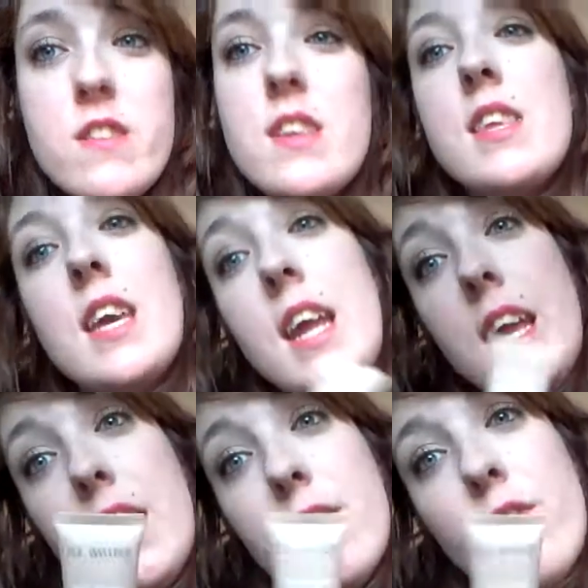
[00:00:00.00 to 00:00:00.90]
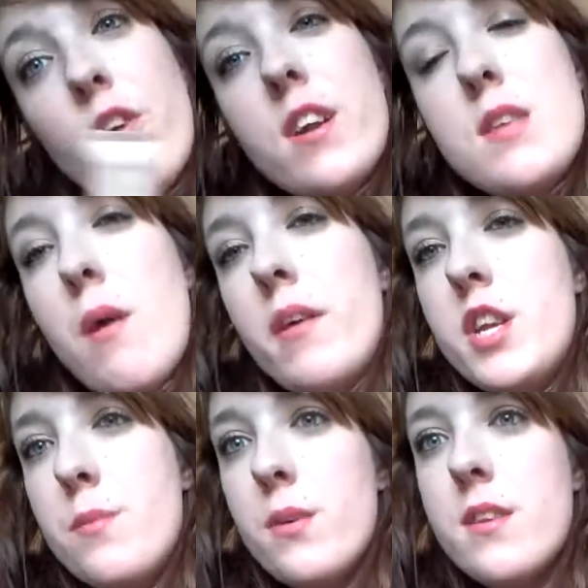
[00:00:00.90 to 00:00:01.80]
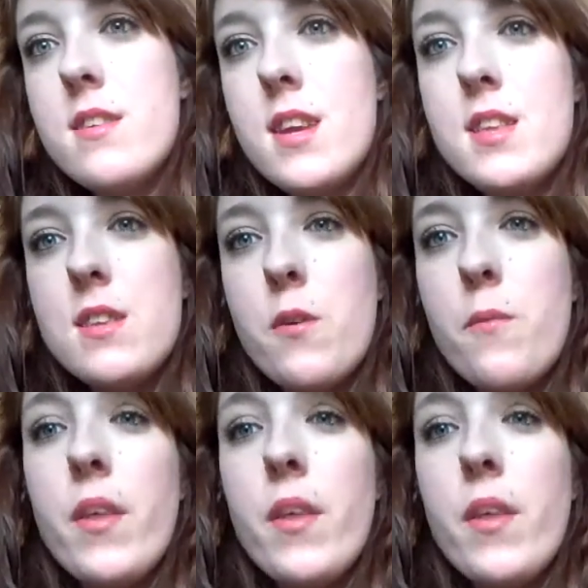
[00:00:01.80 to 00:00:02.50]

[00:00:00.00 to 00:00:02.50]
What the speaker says: That's Canadian for it. It's probably cheaper in the States. So